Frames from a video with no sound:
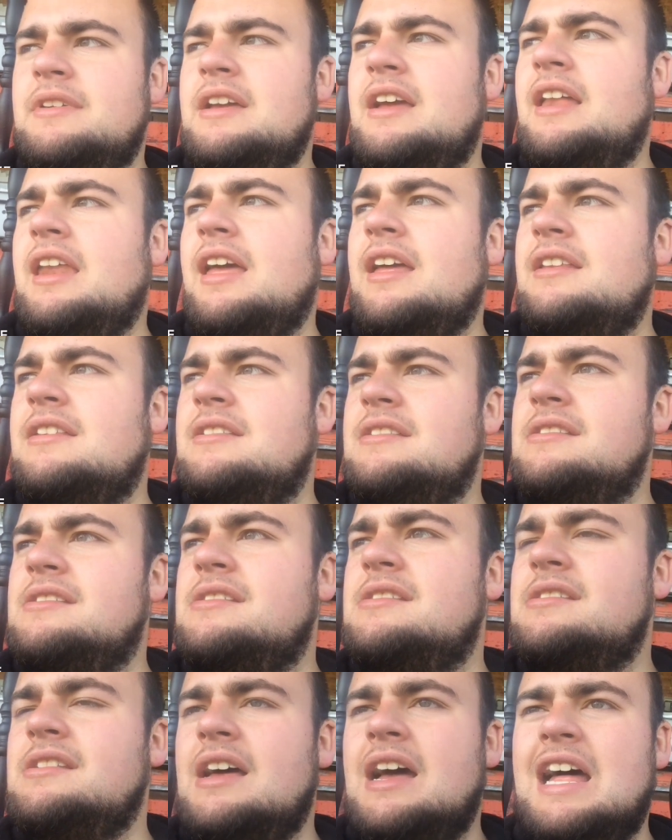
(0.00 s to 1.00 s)
It
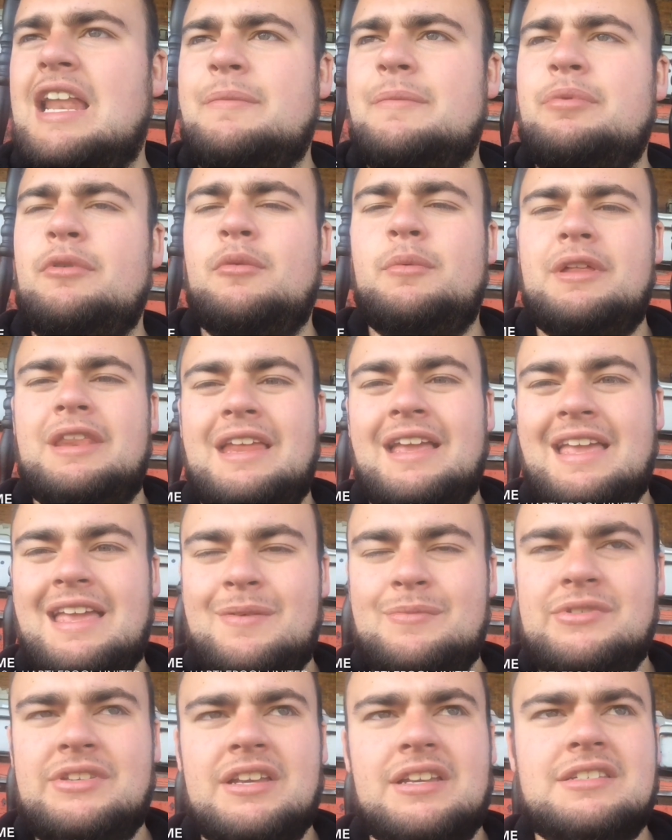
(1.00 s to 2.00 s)
ends. Hartlepool win the
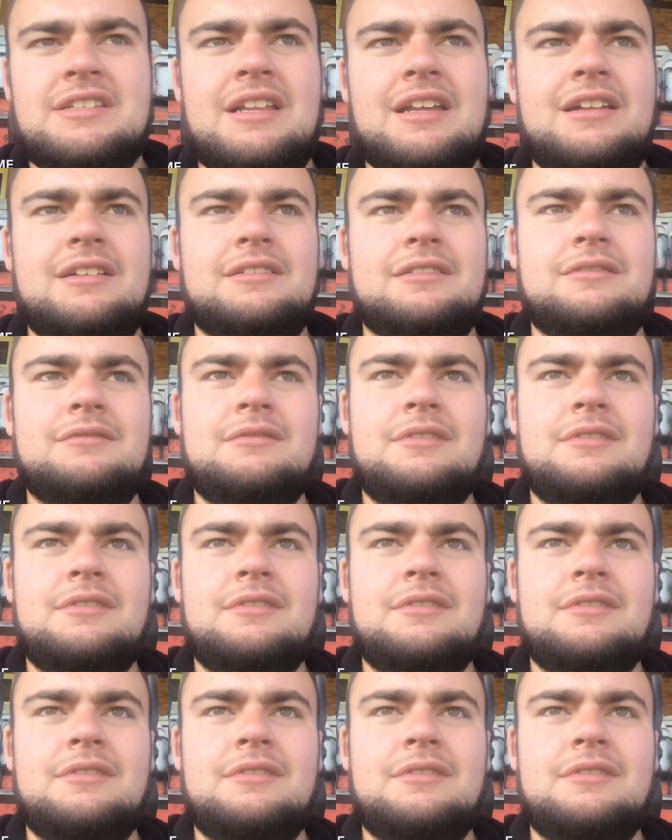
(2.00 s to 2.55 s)
game 6-0.